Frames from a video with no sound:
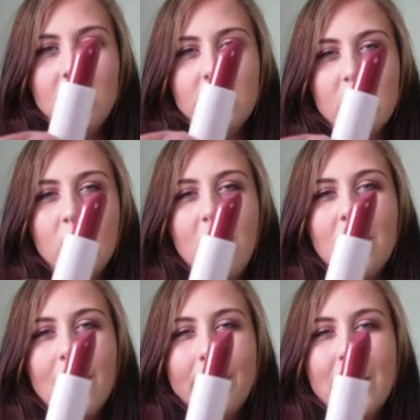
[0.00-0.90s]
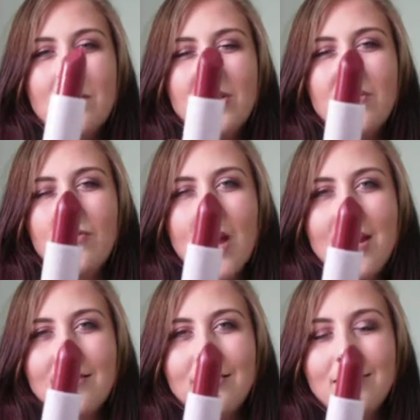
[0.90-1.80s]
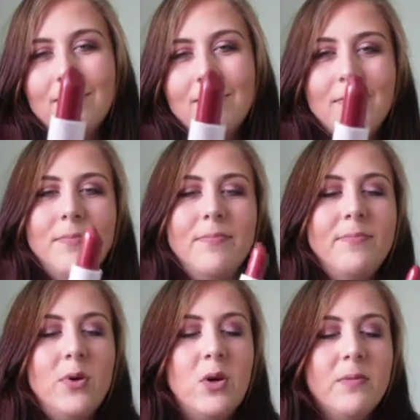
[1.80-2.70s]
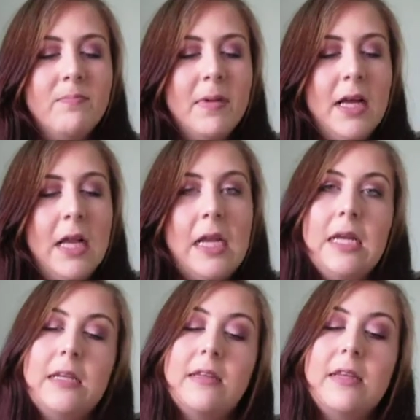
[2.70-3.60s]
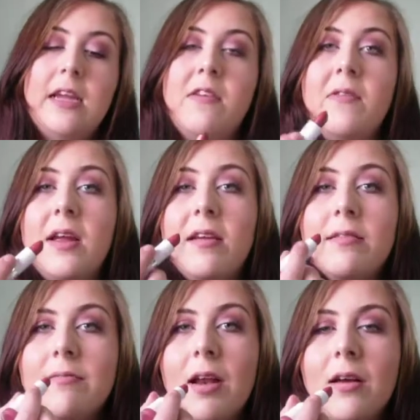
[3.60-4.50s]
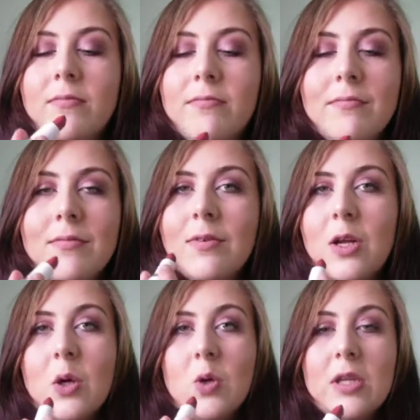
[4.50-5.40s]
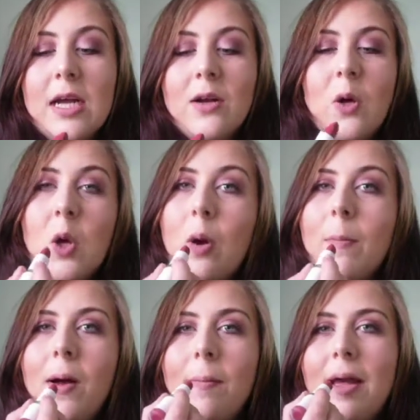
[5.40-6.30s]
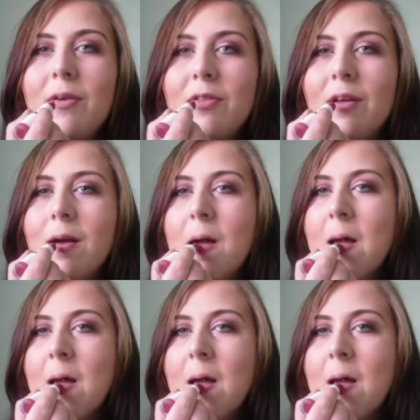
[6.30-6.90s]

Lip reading: So it's quite like a muted red, but let's see if it, you know, goes that colour on my mouth.